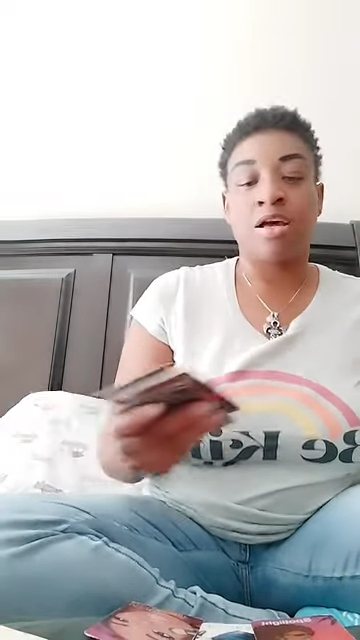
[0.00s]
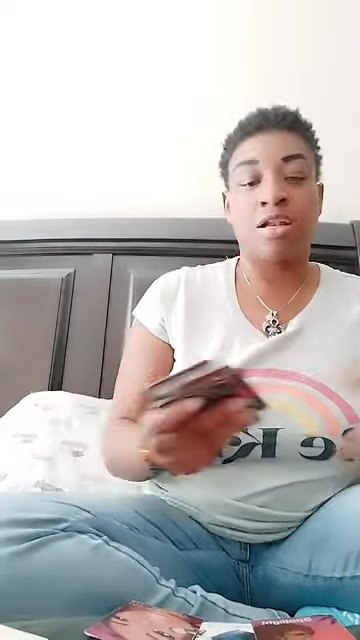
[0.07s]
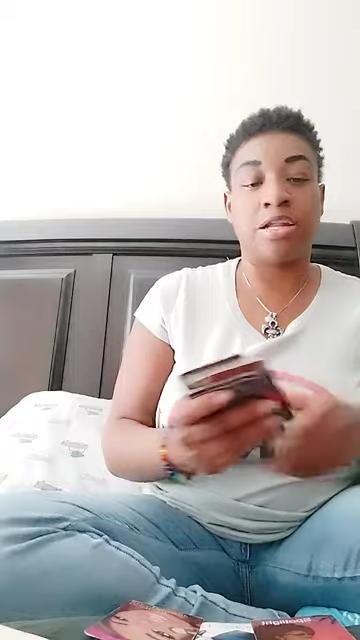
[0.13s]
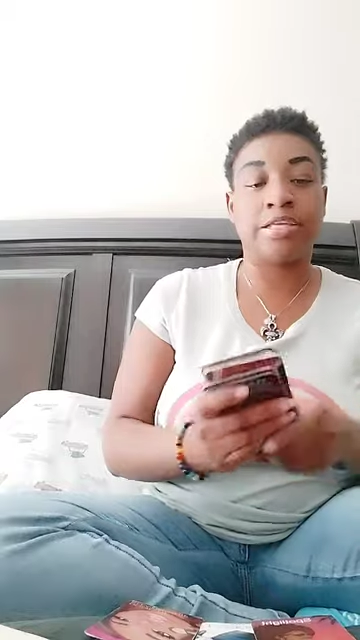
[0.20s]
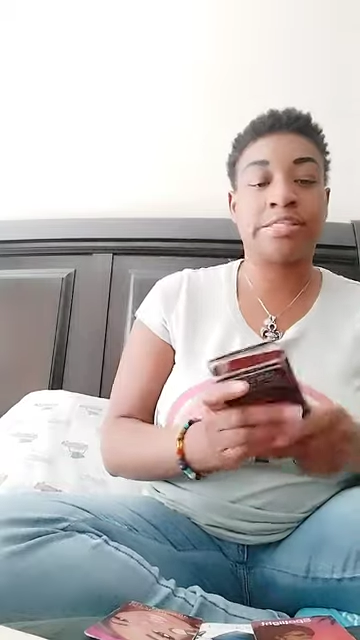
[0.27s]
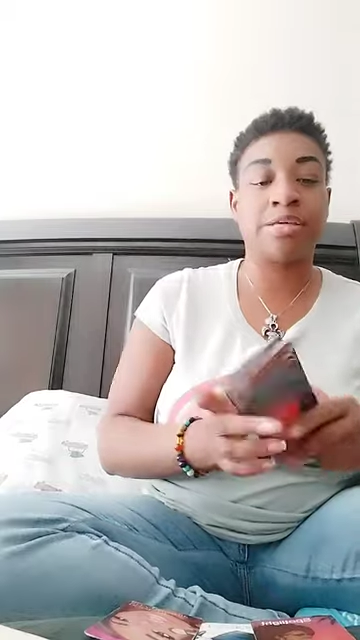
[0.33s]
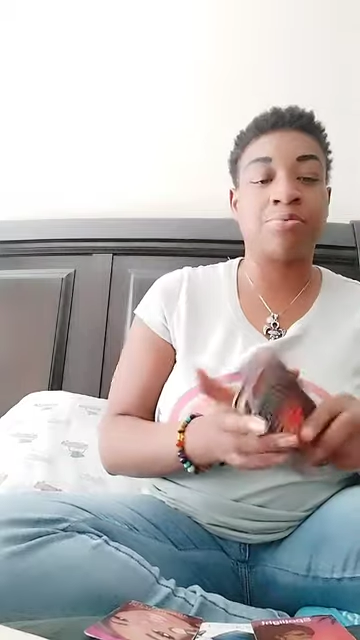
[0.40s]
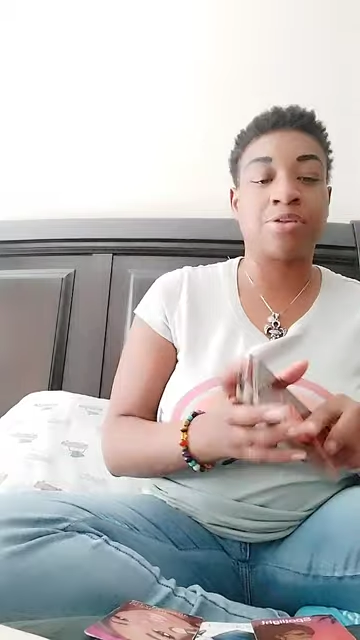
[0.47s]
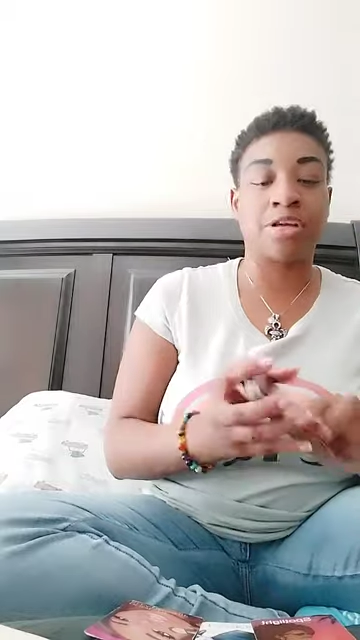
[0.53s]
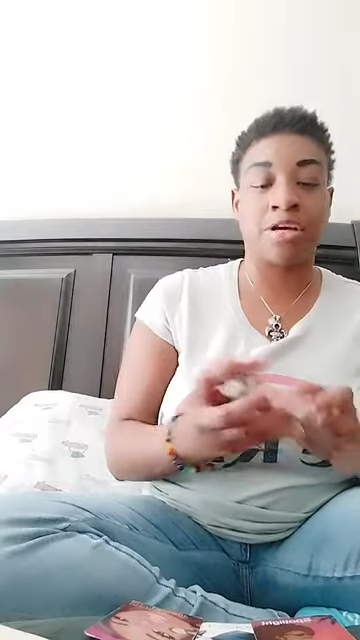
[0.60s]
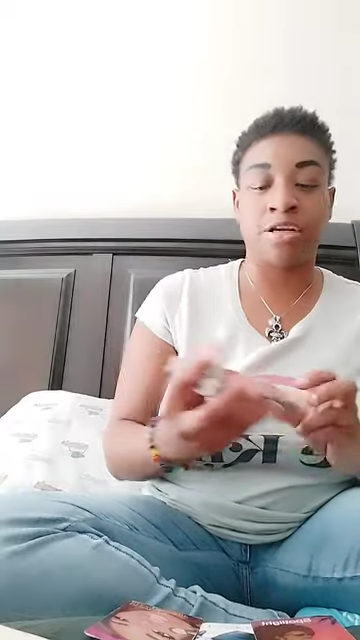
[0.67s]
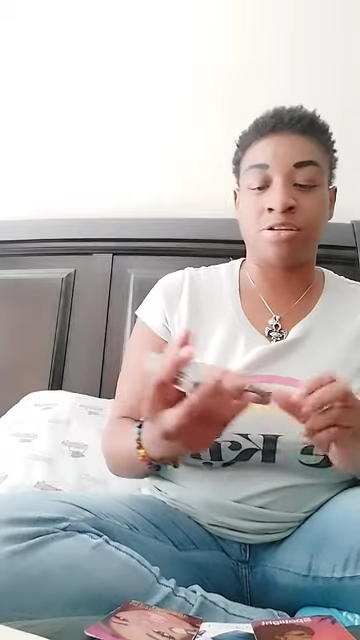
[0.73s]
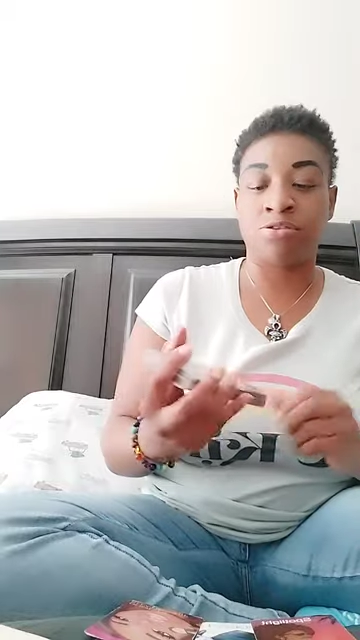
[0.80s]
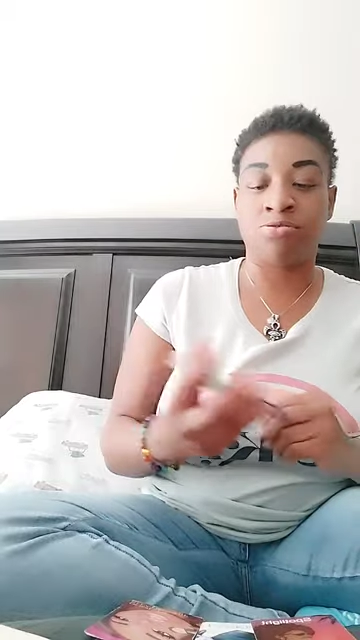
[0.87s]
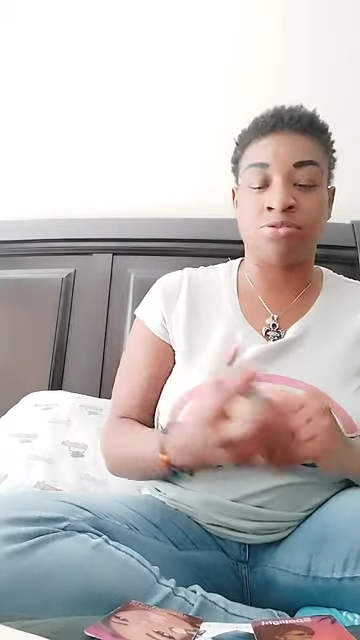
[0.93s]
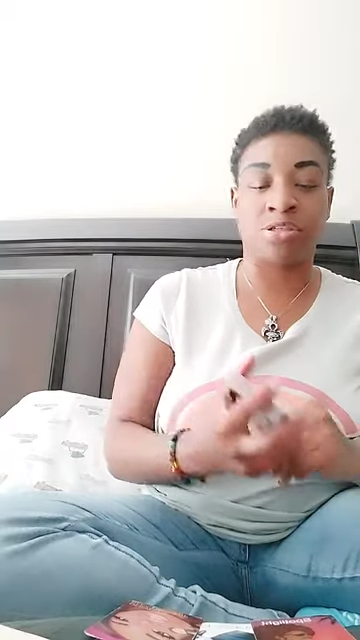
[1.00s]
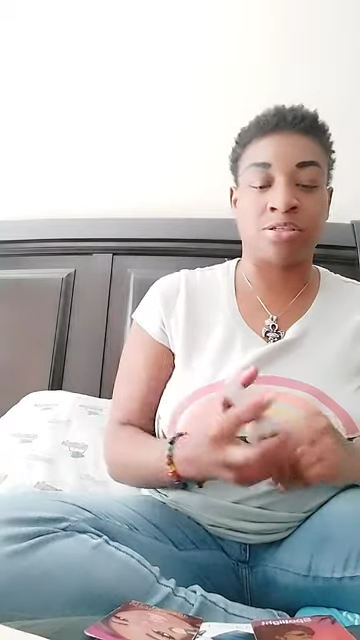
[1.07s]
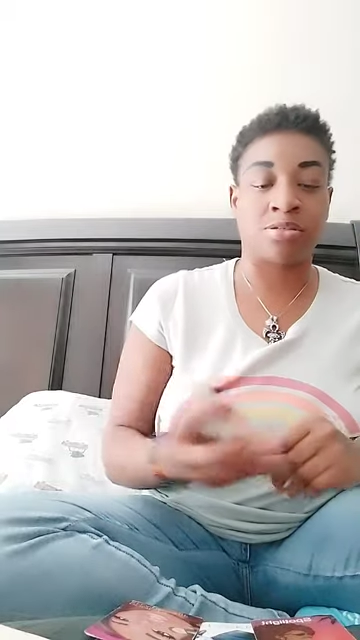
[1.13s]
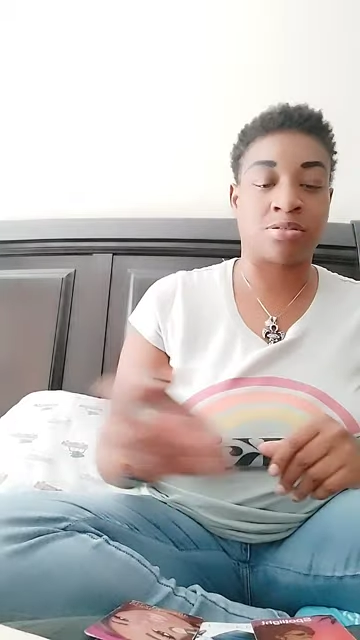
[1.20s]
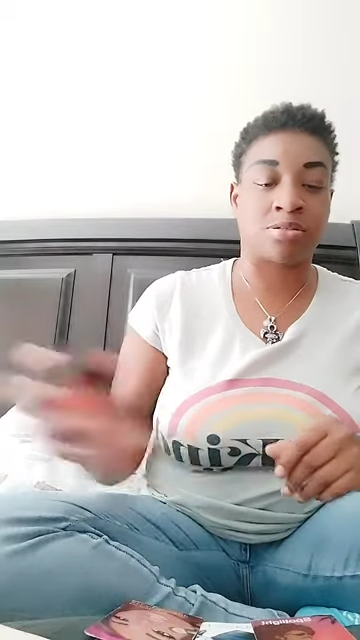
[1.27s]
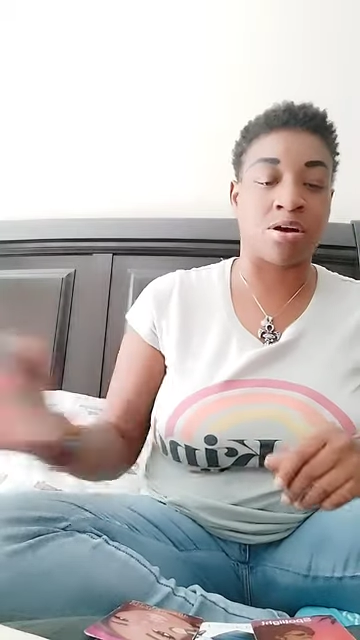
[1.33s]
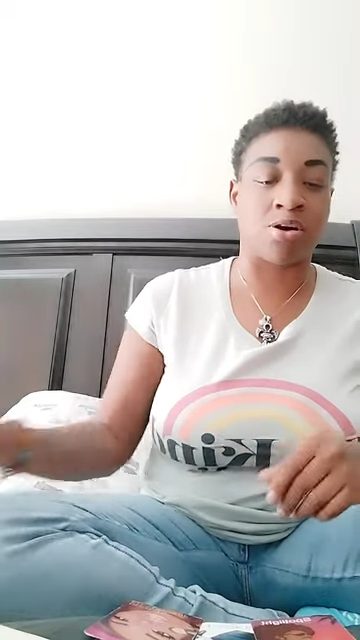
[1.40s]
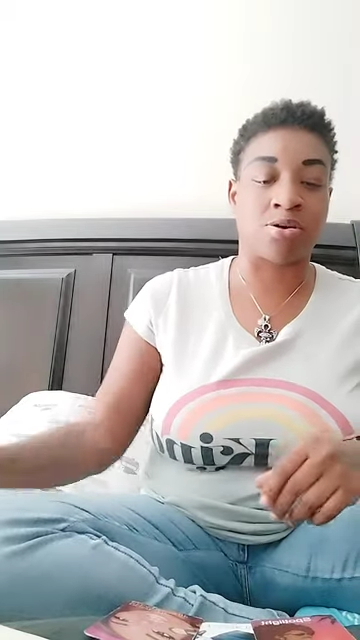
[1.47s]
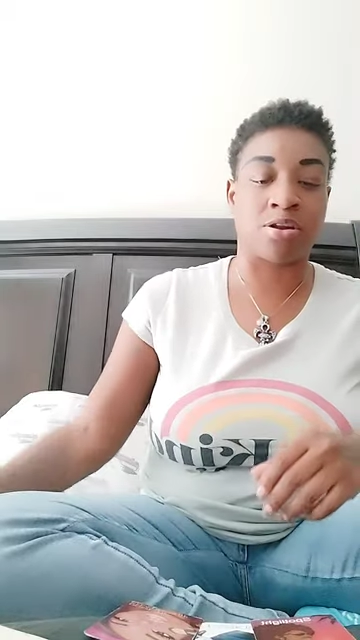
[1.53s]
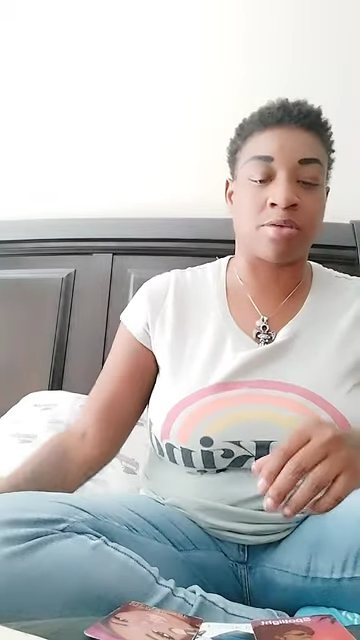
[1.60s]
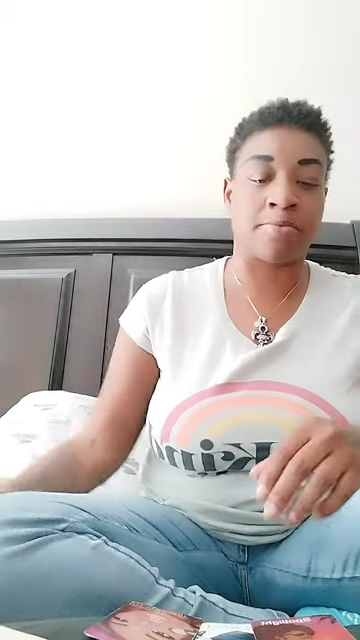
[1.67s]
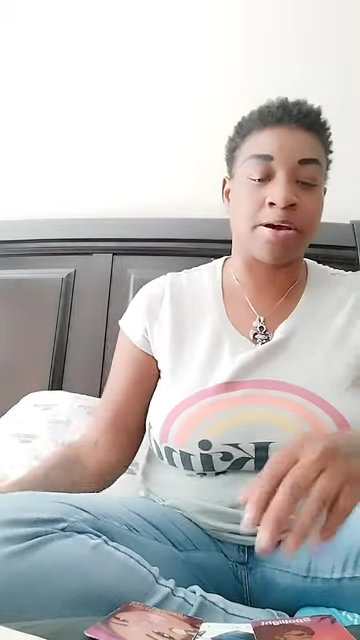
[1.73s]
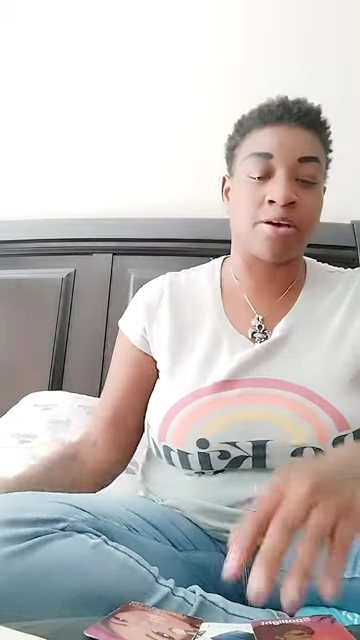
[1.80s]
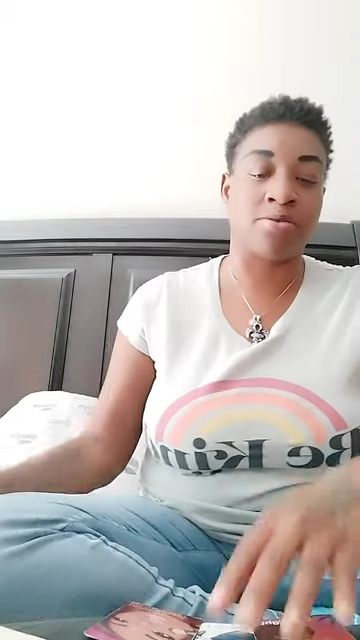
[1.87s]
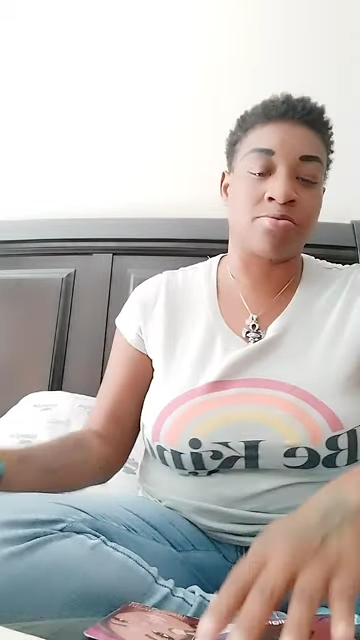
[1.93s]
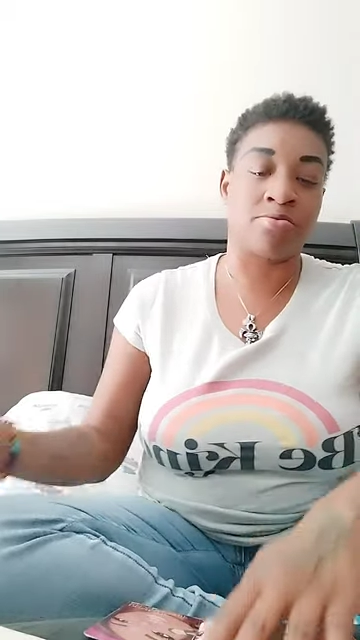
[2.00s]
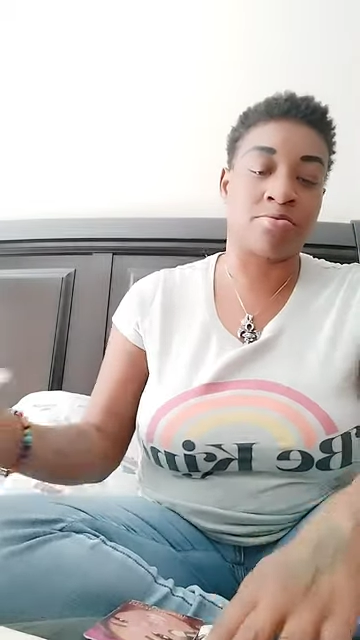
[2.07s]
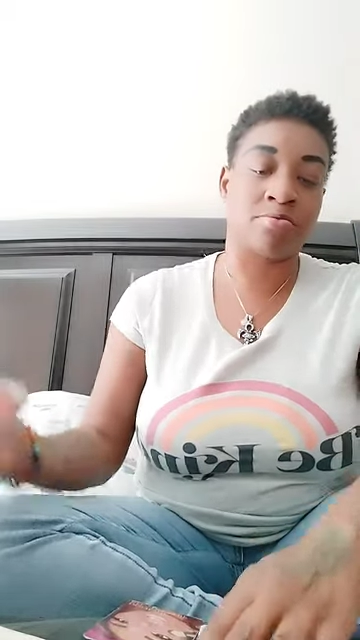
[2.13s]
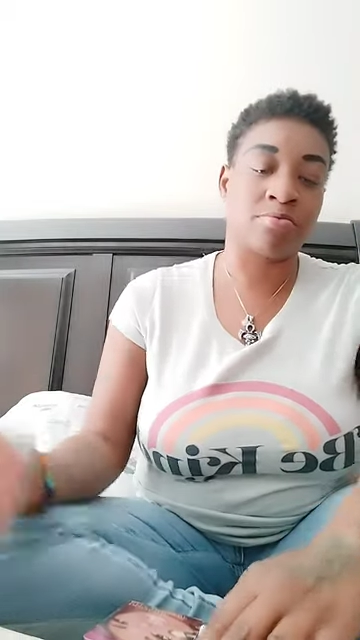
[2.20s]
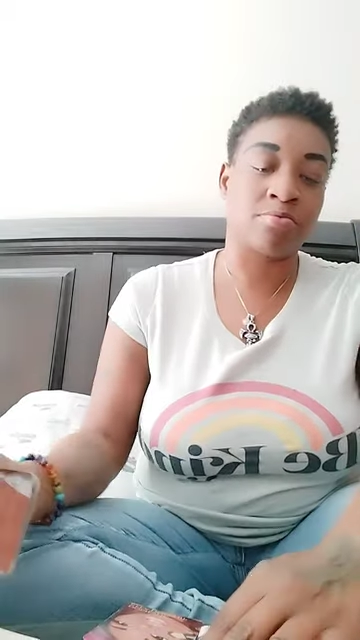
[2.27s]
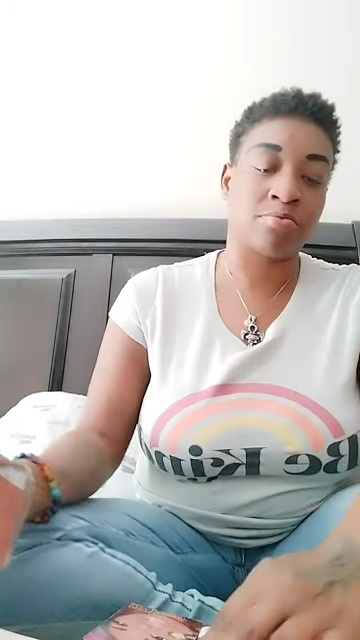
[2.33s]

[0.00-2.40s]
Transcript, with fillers: Let's see what the good news is talking about.